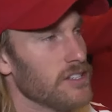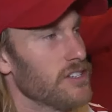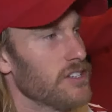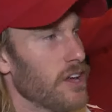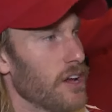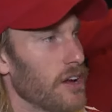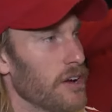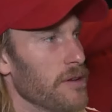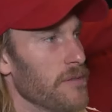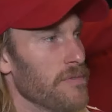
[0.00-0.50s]

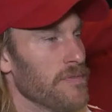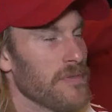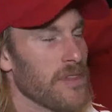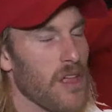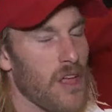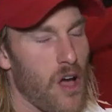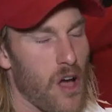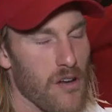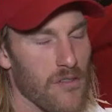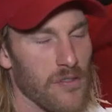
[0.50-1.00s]
So
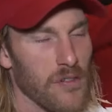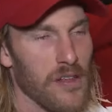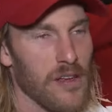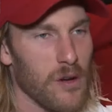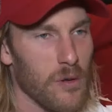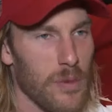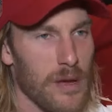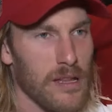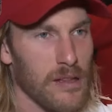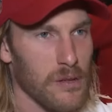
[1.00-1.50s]
hopefully
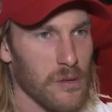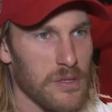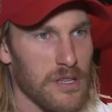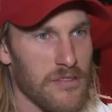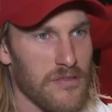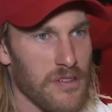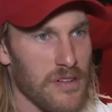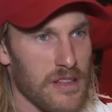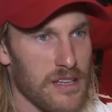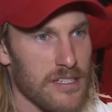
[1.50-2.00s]
it'll be a little
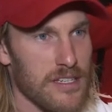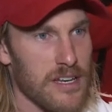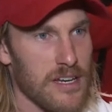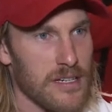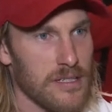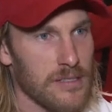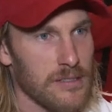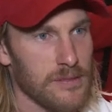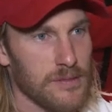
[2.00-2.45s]
different this year.